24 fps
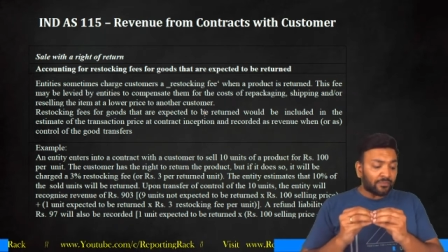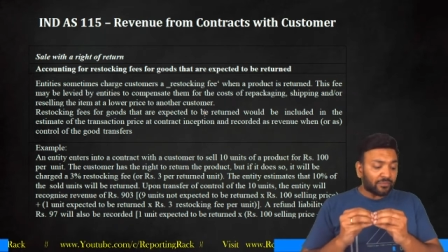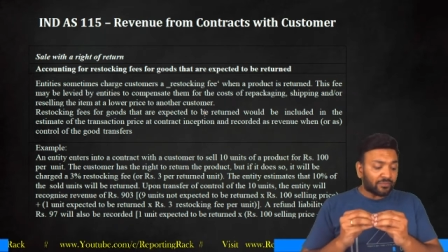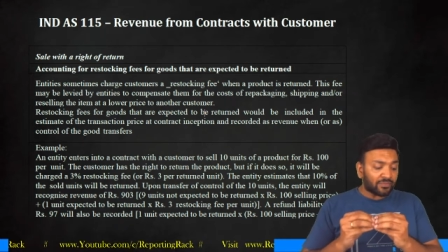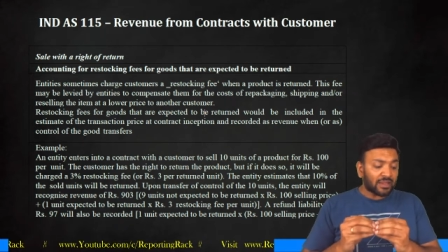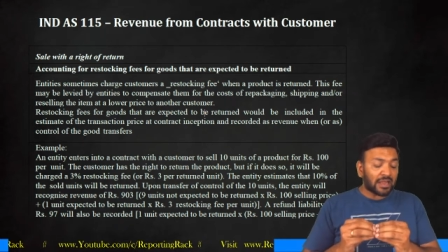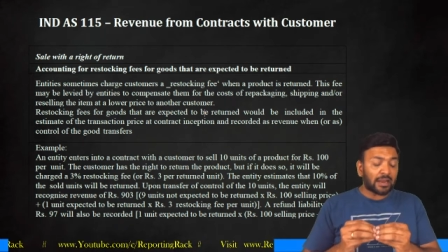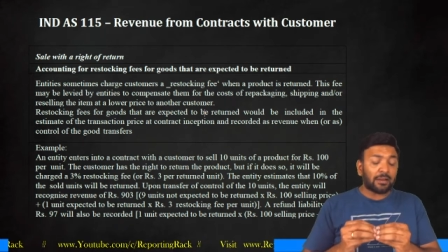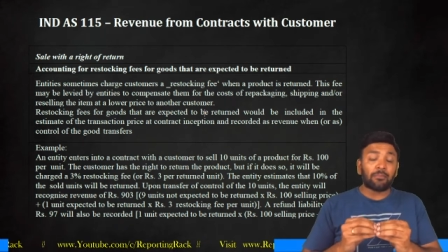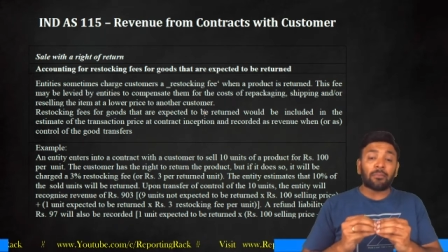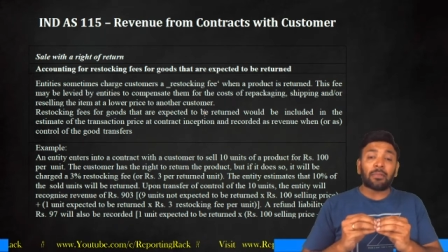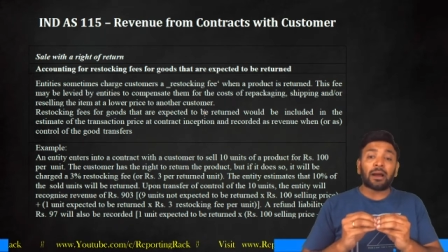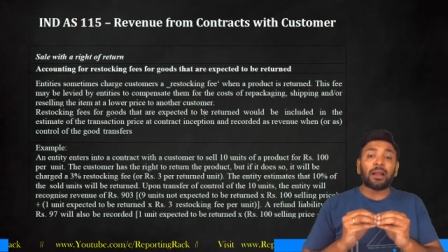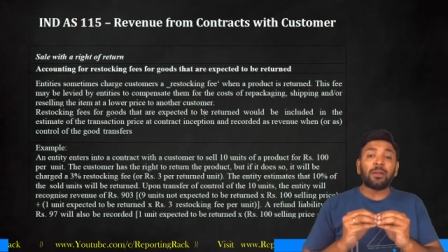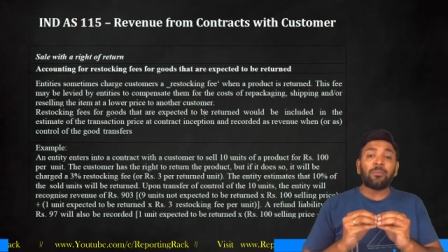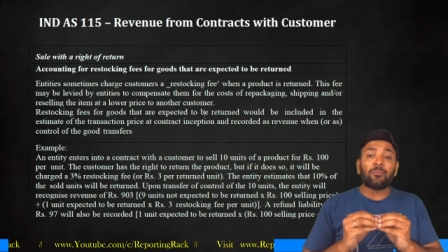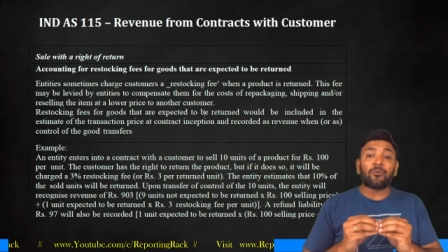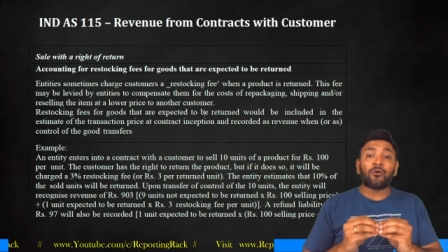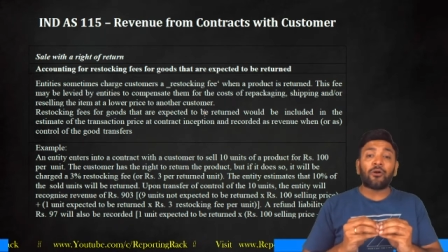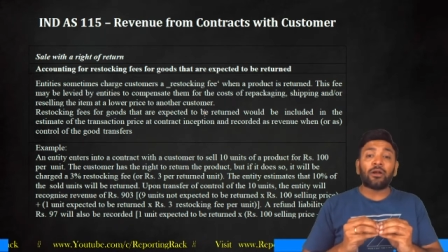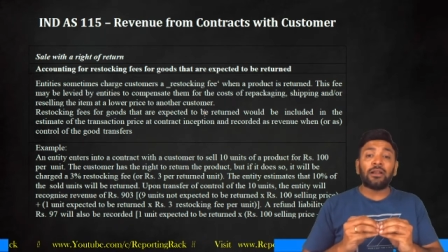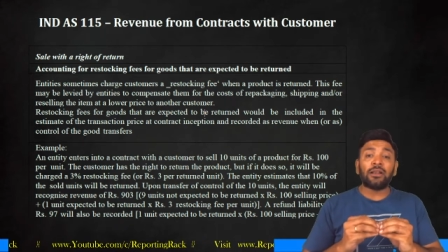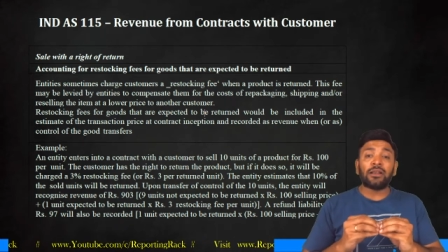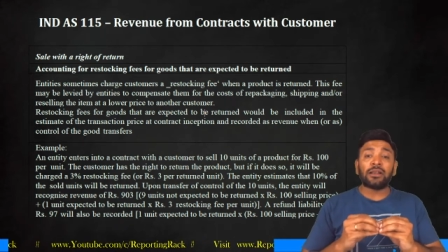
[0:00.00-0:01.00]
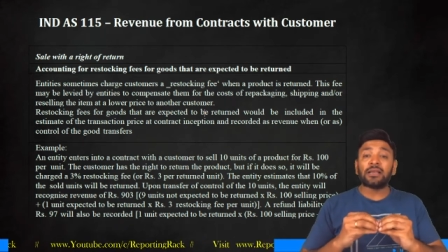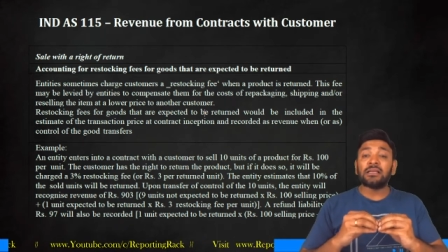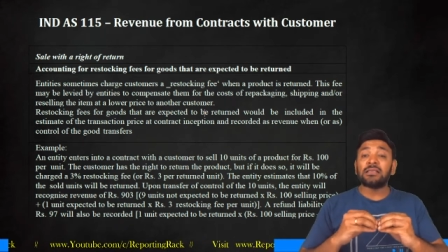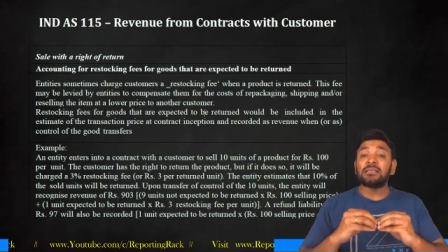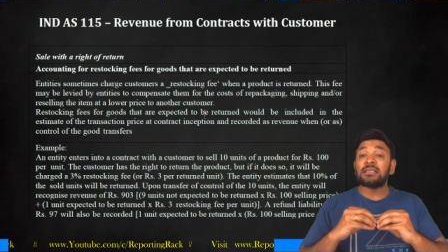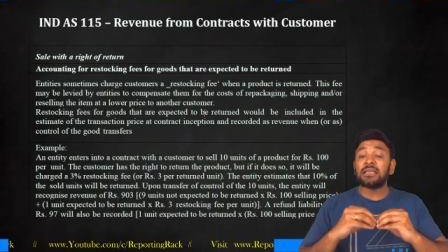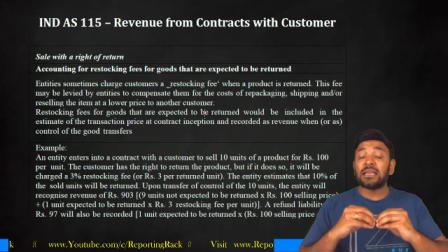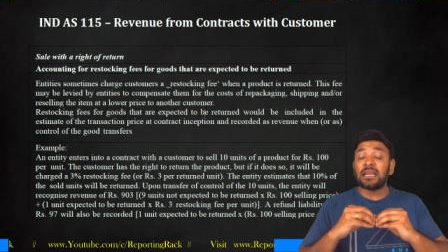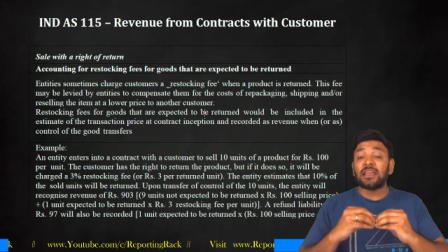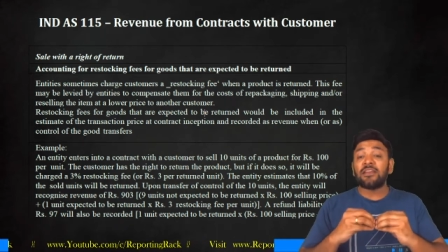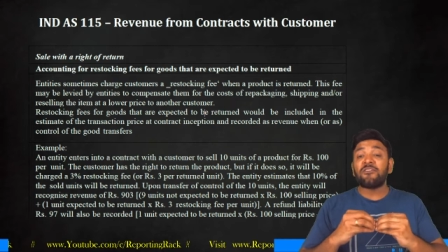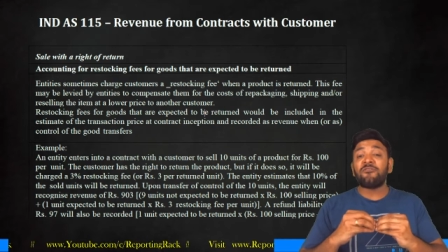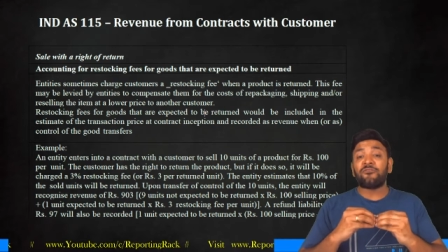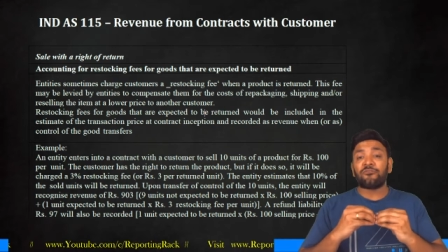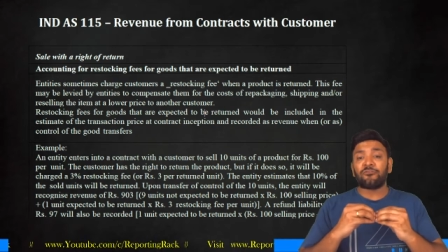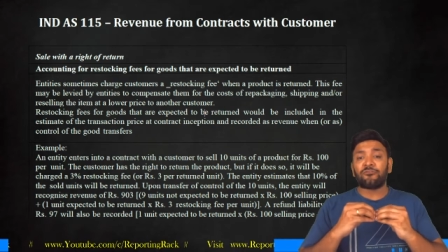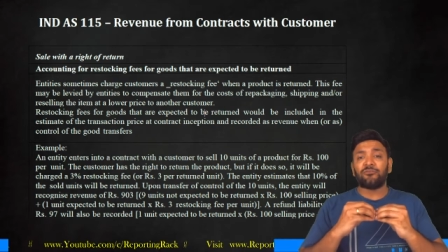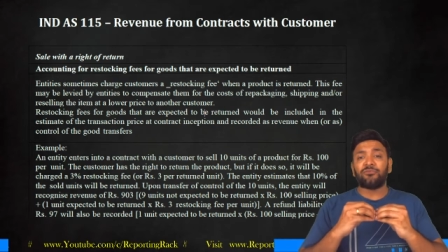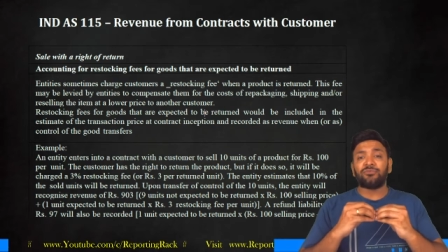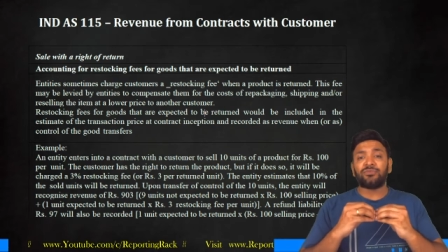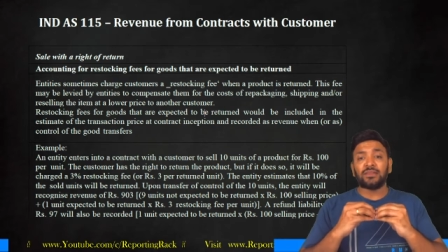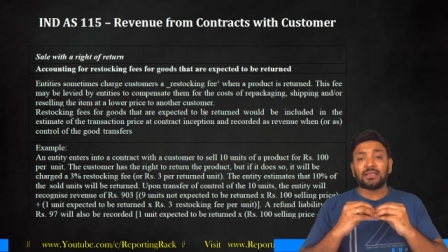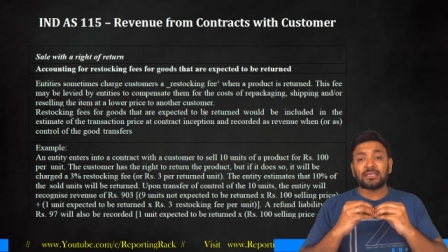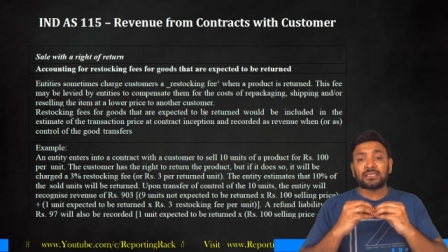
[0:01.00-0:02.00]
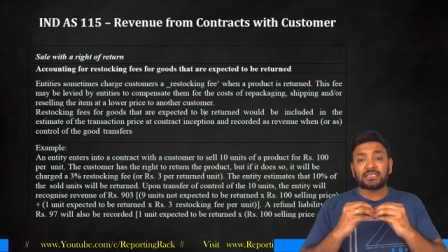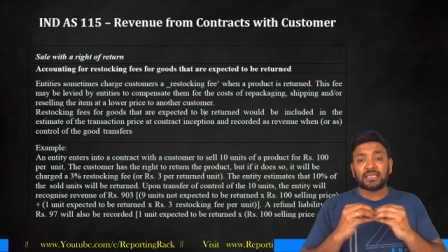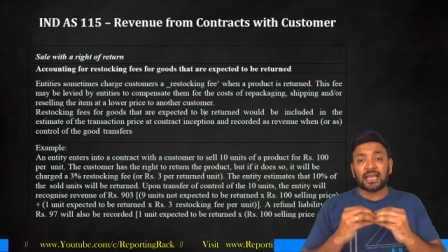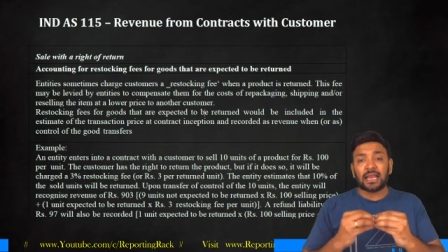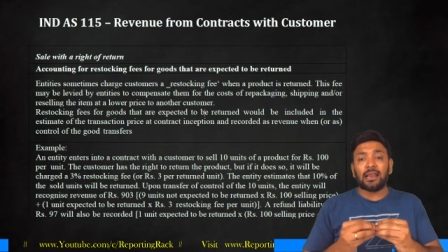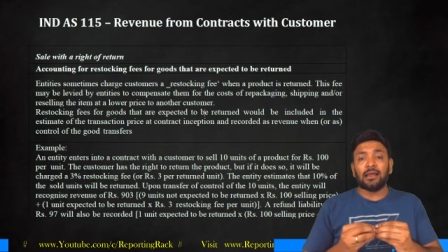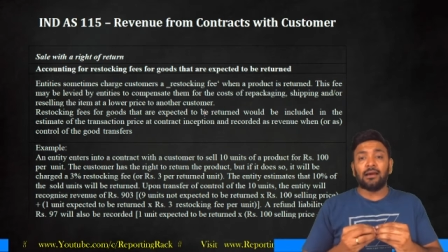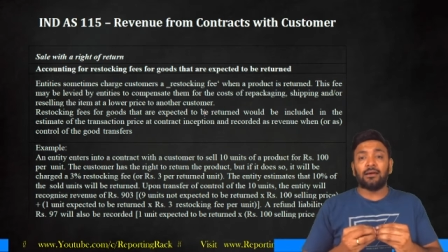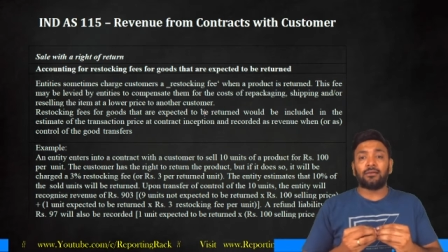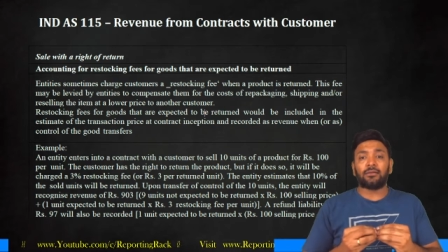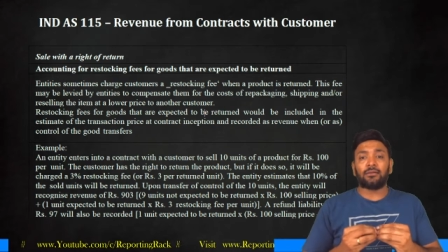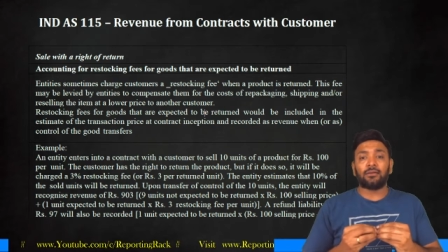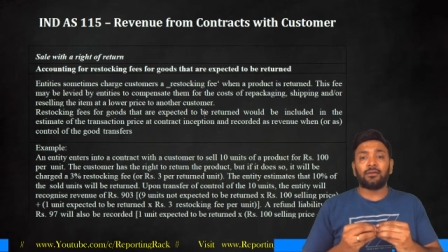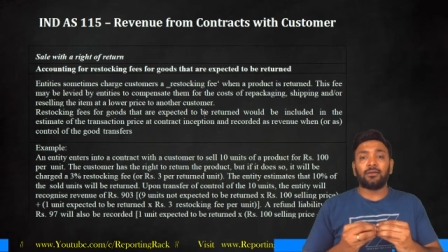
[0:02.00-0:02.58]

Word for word: then my point is if the seller